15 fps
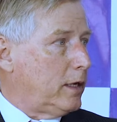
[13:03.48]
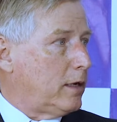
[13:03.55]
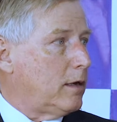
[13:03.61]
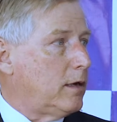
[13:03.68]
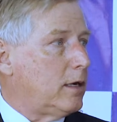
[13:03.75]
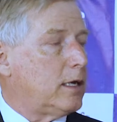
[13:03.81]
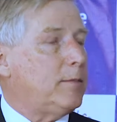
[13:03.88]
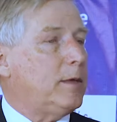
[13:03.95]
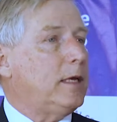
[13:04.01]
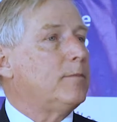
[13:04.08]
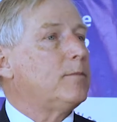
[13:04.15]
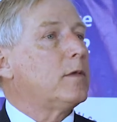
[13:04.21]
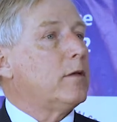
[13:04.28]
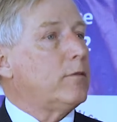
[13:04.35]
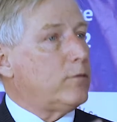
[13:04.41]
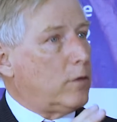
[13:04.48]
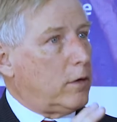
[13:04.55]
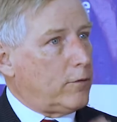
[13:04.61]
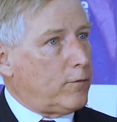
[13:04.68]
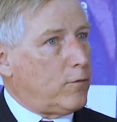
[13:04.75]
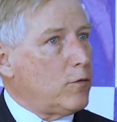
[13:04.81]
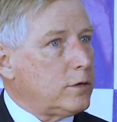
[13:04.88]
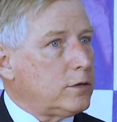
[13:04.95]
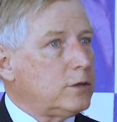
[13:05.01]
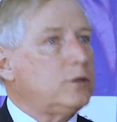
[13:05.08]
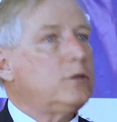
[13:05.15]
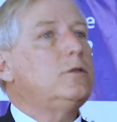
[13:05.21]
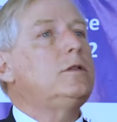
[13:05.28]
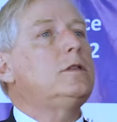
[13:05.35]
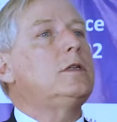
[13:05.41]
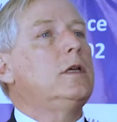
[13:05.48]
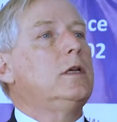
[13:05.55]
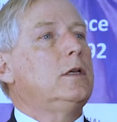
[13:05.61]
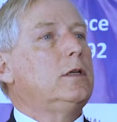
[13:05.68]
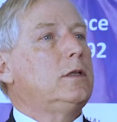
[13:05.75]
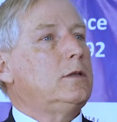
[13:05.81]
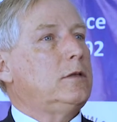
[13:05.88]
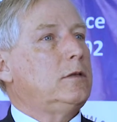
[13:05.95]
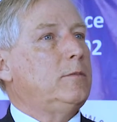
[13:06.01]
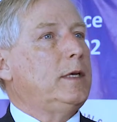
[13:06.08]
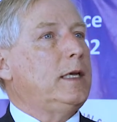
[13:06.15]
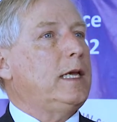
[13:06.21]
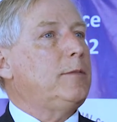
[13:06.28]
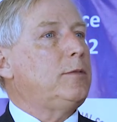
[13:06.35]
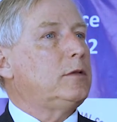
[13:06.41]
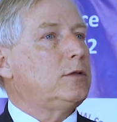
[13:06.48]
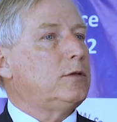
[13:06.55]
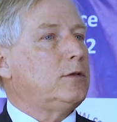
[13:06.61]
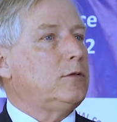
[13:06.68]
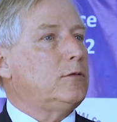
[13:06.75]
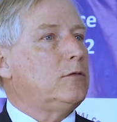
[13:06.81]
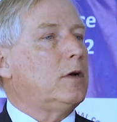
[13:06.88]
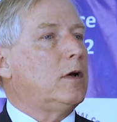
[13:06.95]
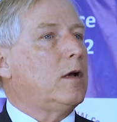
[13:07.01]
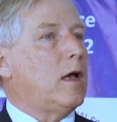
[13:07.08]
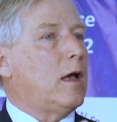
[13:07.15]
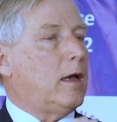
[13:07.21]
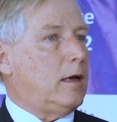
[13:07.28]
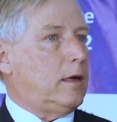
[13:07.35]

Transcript: economy. For our foreign students to be able to